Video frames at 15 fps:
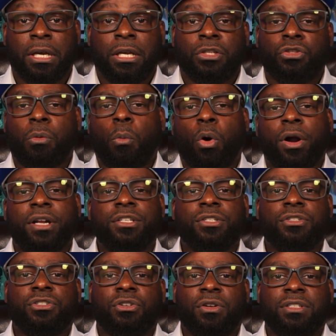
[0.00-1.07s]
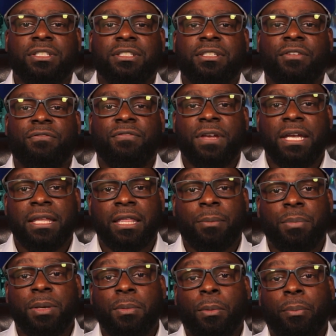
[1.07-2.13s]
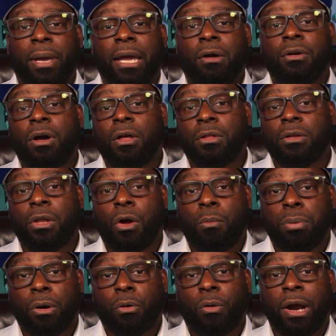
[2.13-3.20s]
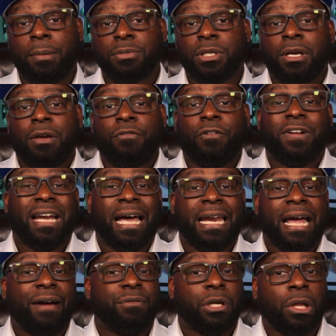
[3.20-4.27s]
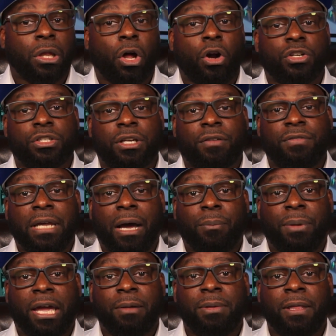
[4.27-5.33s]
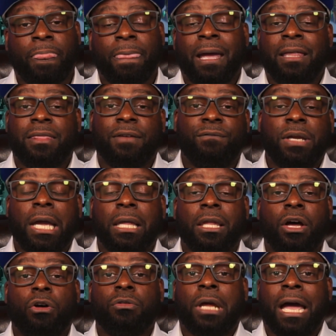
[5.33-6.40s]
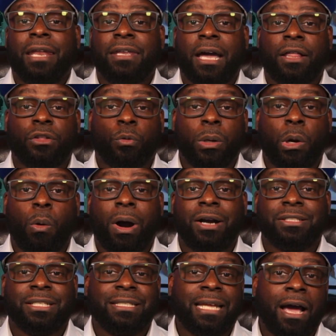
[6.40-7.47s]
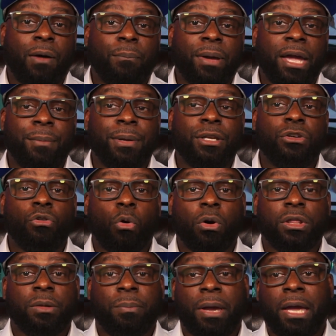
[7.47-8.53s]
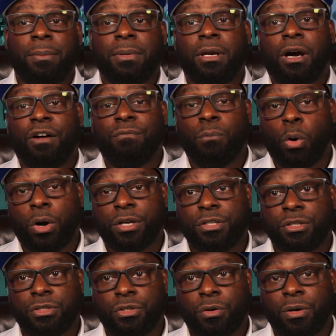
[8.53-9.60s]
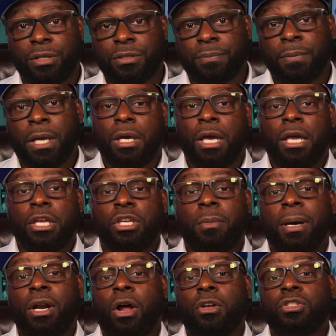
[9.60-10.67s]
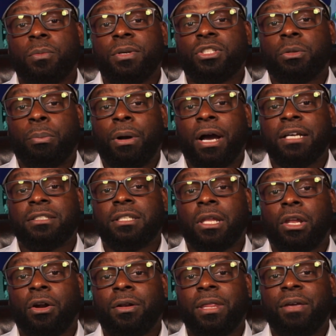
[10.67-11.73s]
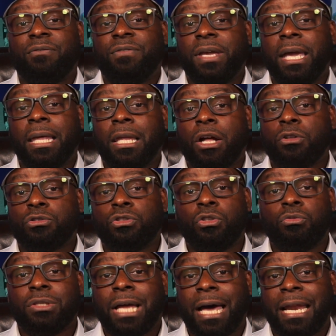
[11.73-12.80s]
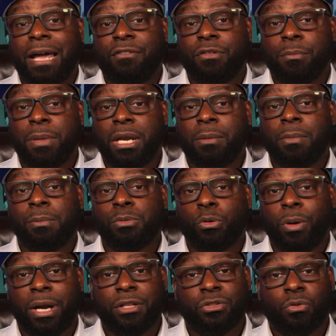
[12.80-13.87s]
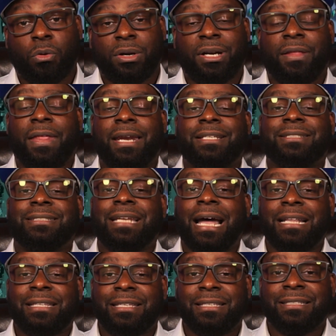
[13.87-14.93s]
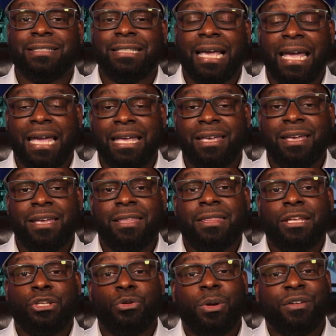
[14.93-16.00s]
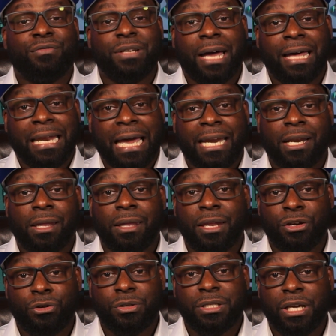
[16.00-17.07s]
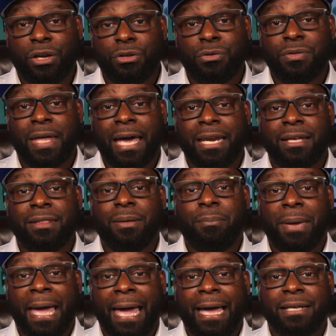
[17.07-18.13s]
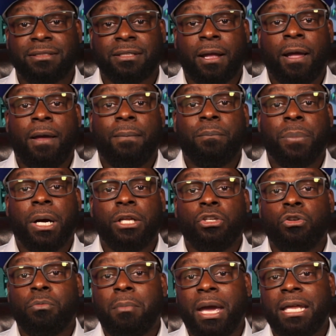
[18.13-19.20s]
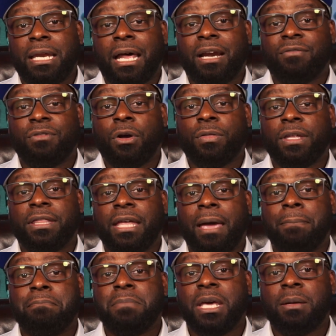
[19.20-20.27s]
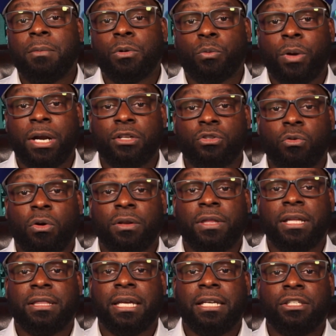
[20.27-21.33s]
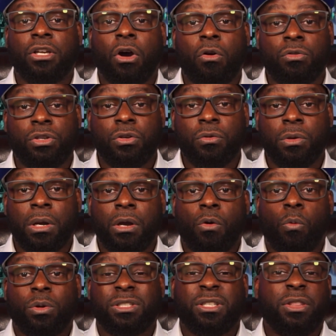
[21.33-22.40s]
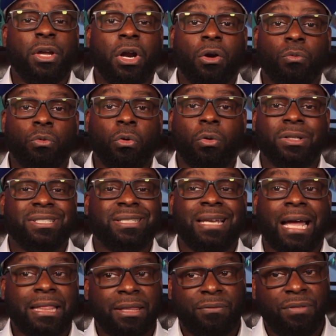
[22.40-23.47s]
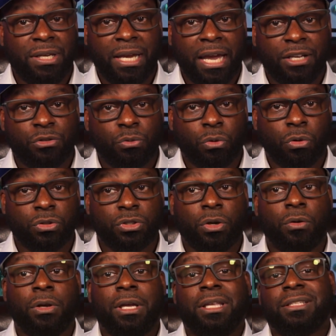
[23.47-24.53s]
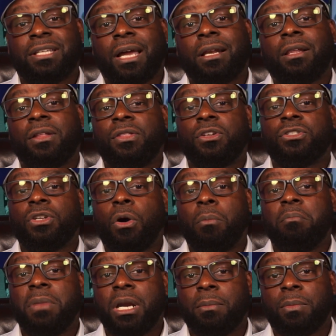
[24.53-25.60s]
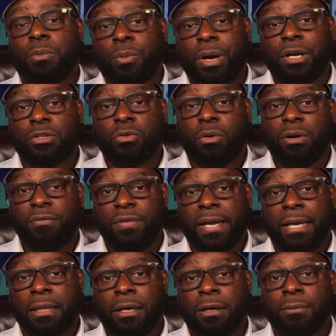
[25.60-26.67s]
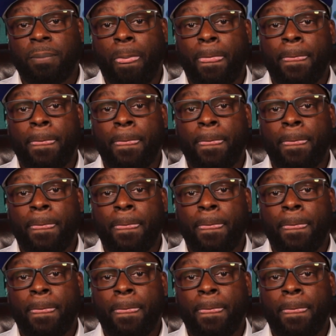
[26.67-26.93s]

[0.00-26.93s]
So mortgage insurance is a fee that people pay on other loan programs for not having a large enough down payment. The VA loan neither requires a down payment nor the payment of mortgage insurance. You might also be surprised to learn that VA loans do not have a minimum credit score. Now, that is not to say that you have not had a lender tell you that in the past, but you may not have known that that minimum credit score that they told you was their rule. It's not the VA's rule. So technically, there's no minimum credit score on a VA loan.